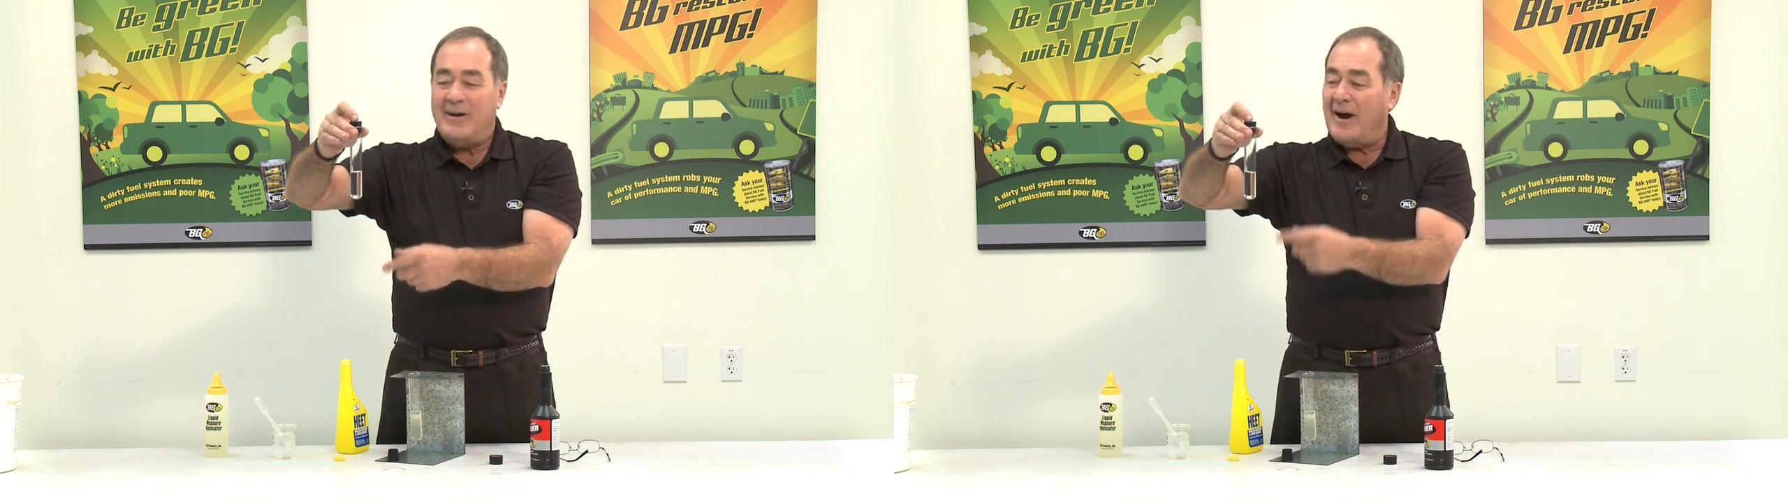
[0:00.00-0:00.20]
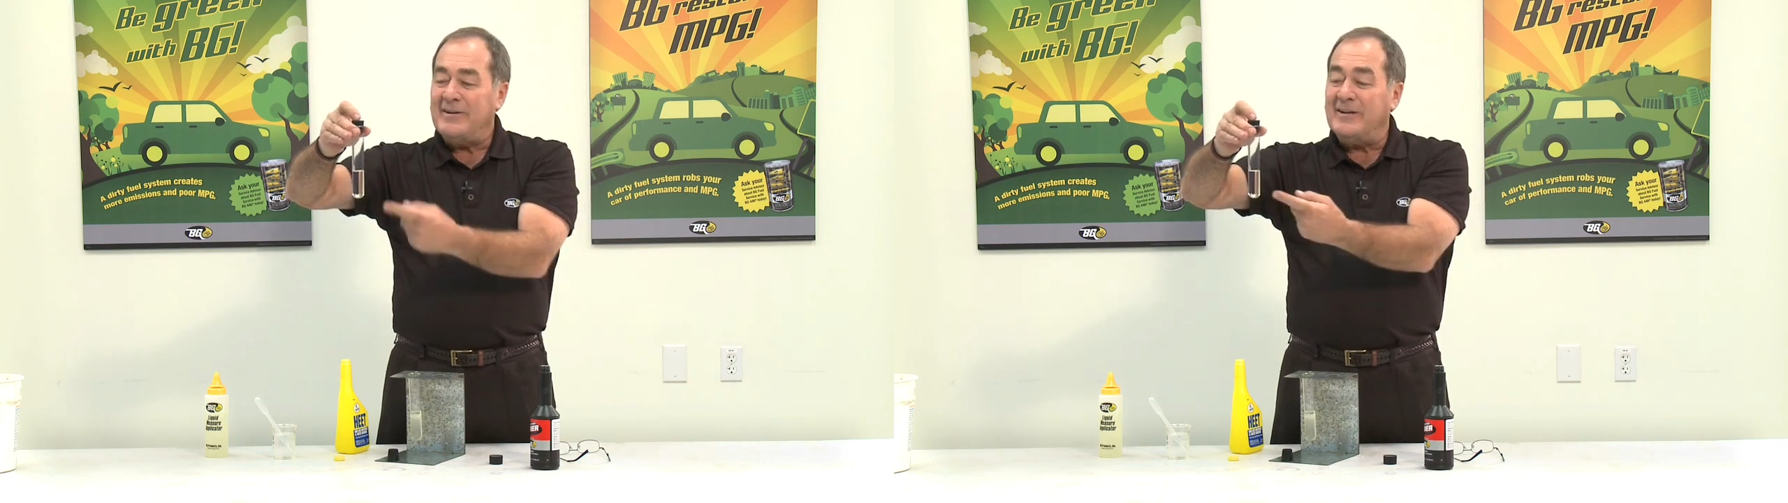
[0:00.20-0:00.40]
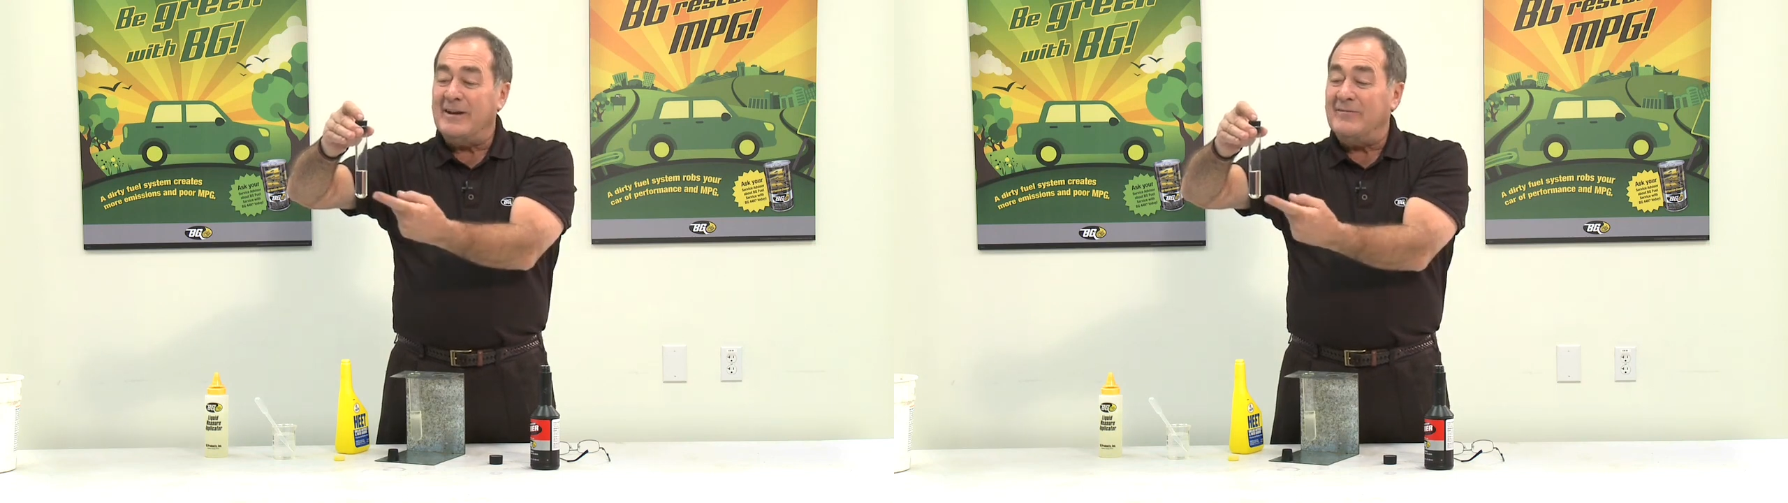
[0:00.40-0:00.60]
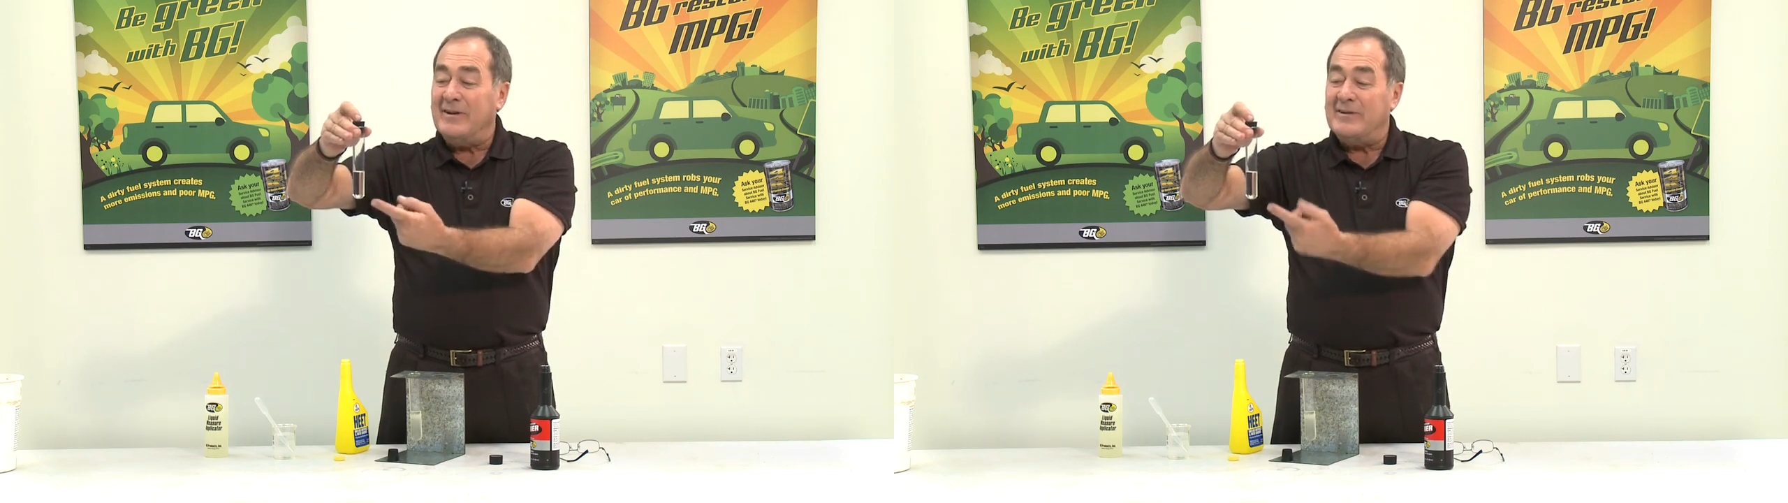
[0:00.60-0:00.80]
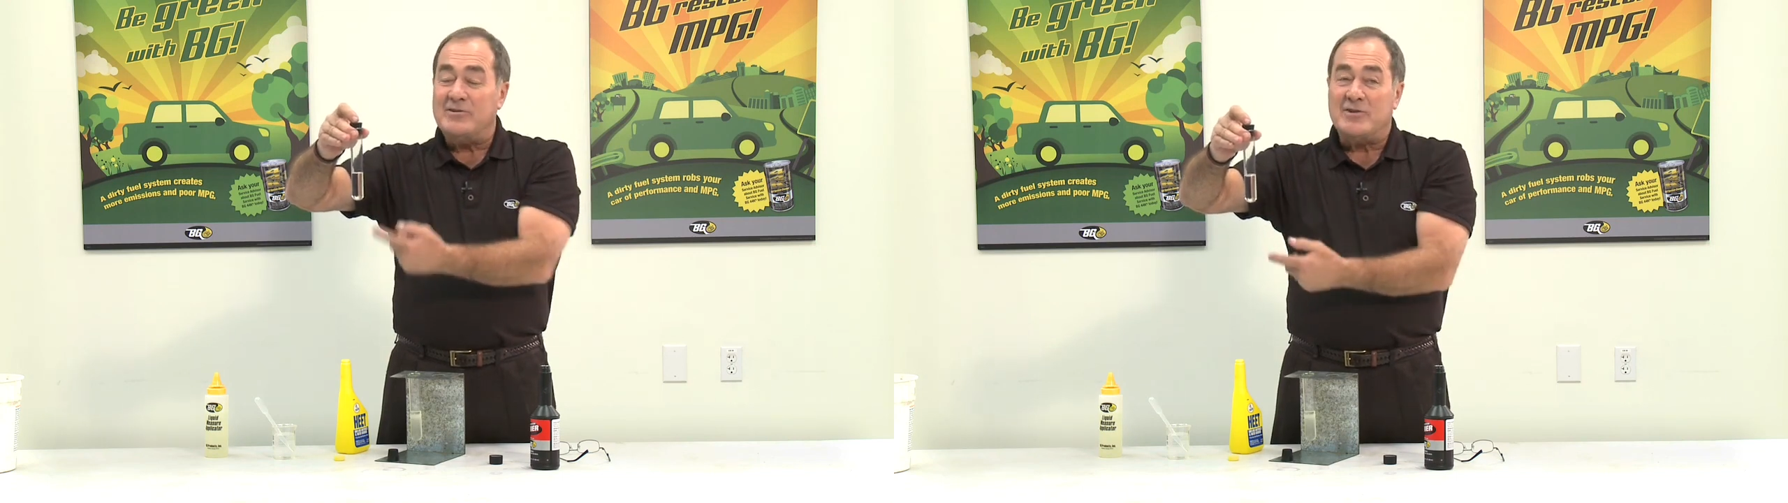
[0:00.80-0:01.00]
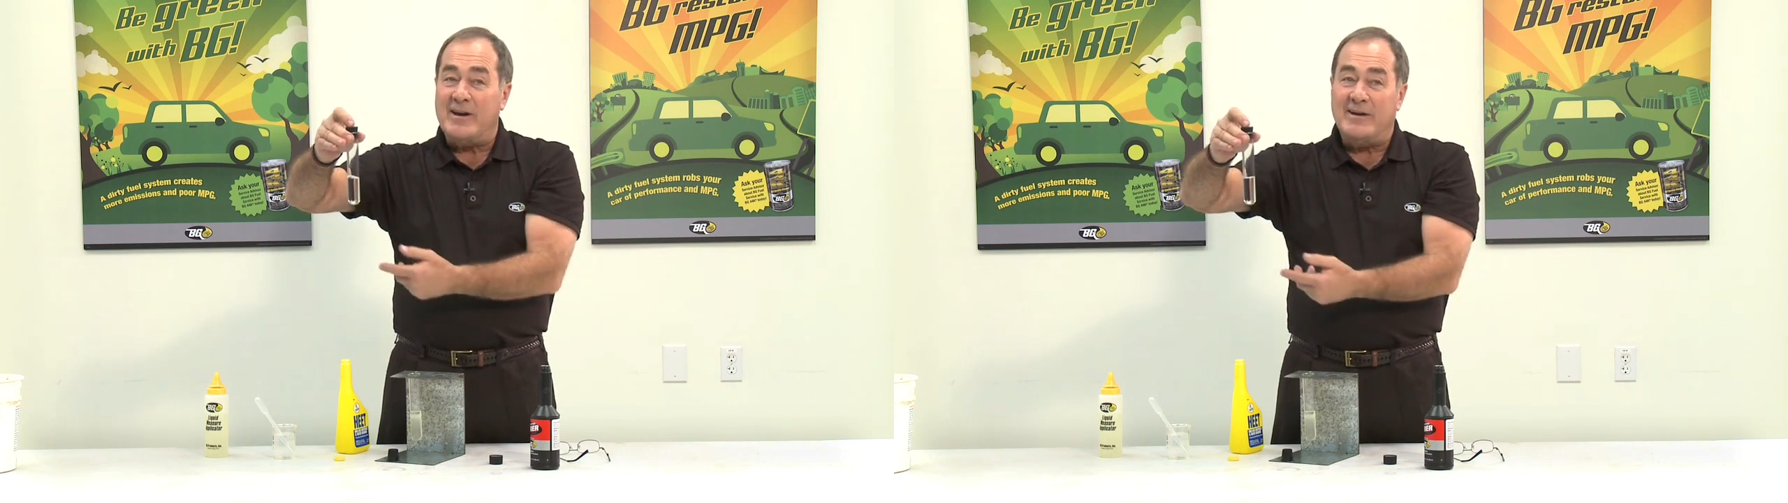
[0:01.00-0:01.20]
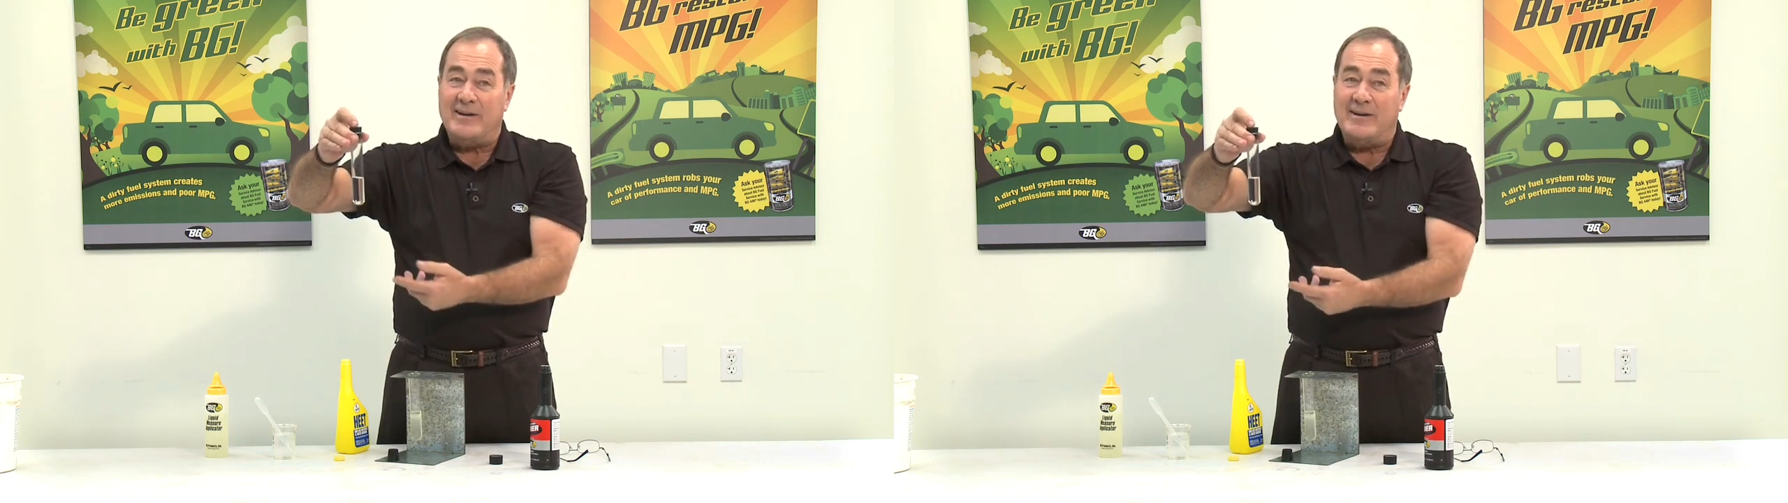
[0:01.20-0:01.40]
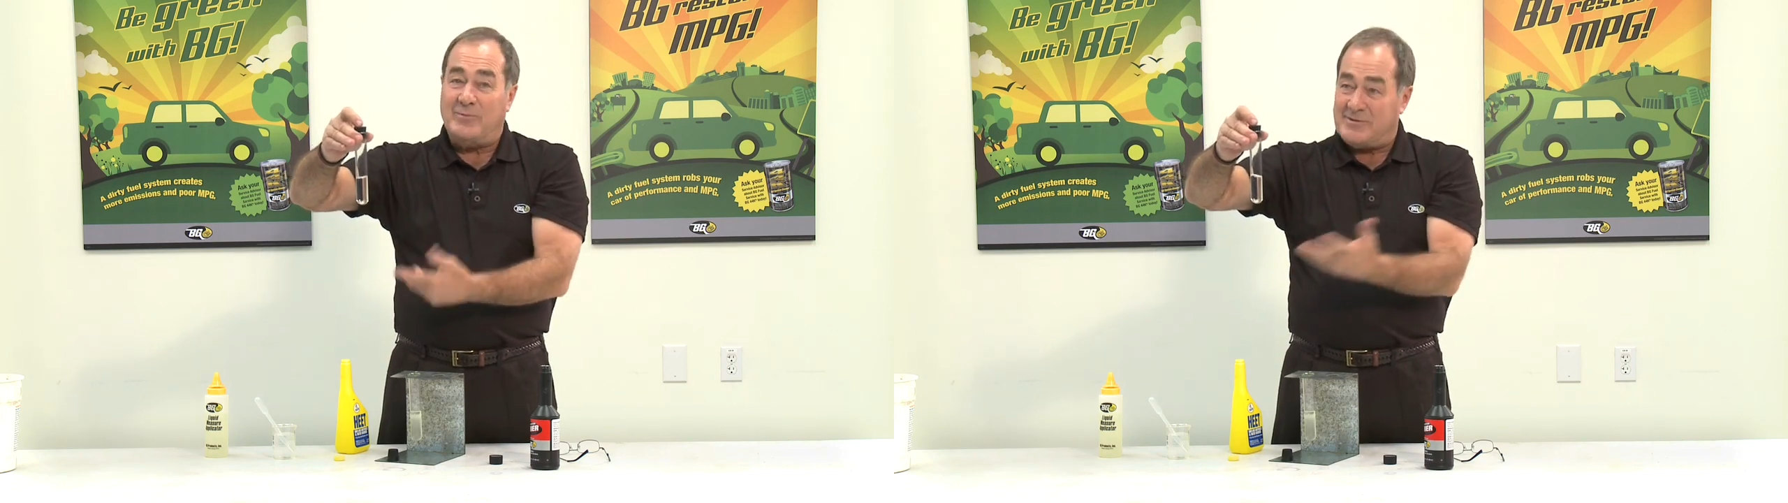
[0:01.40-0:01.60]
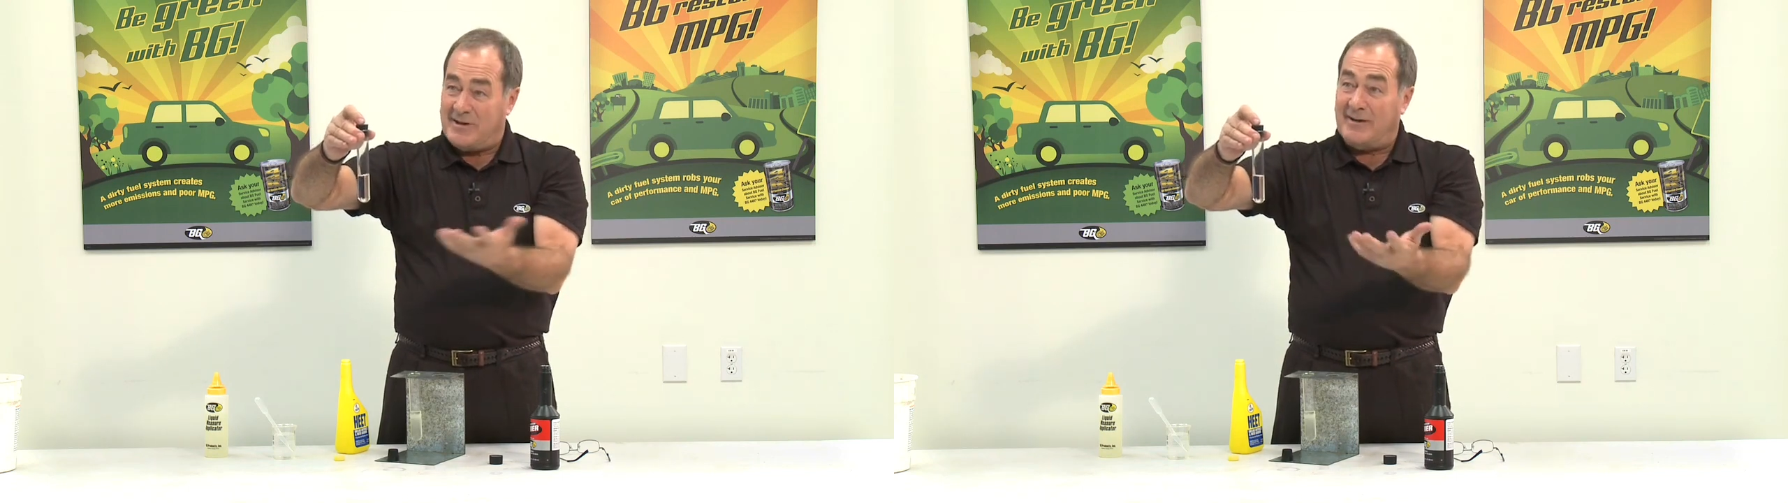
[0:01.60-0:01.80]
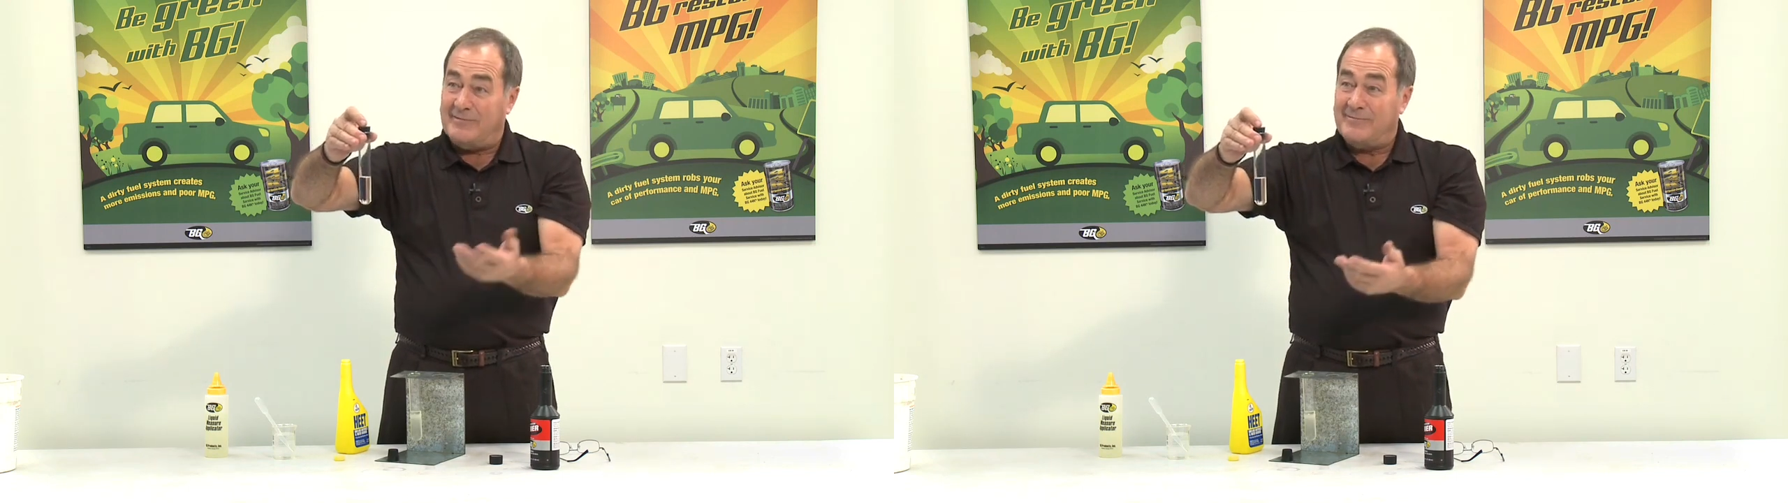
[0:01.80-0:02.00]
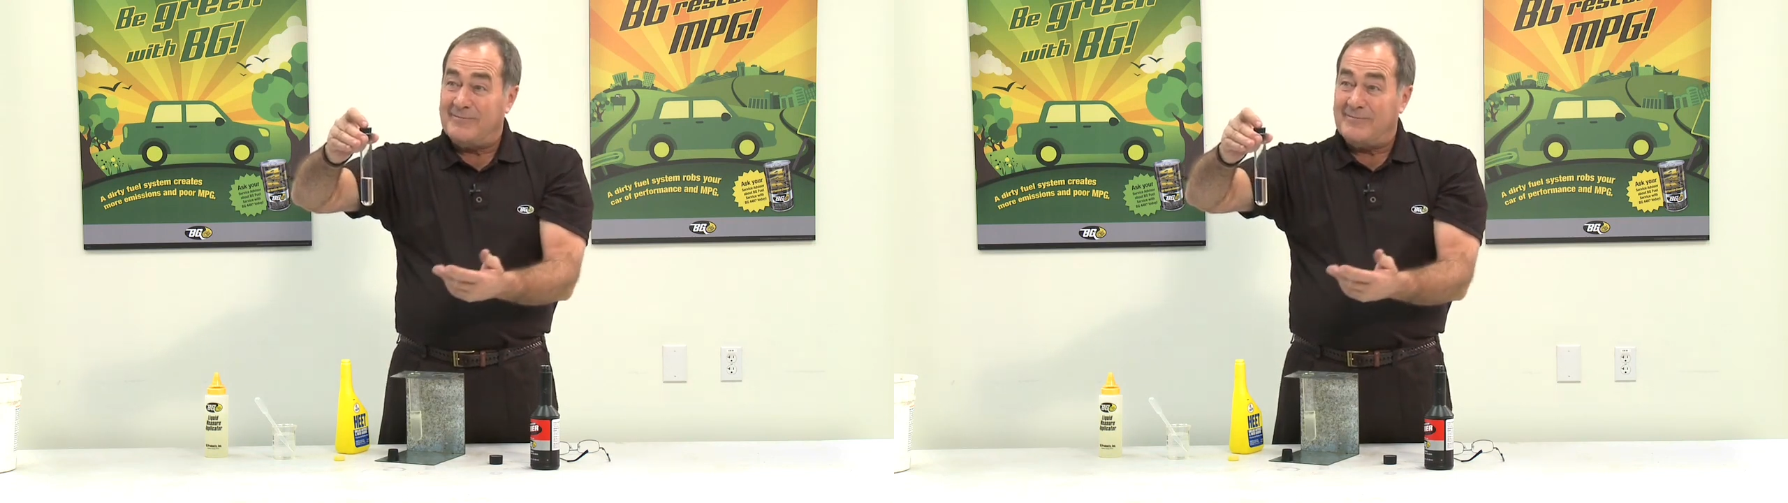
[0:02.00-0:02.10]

I didn't even need to shake it. It was done.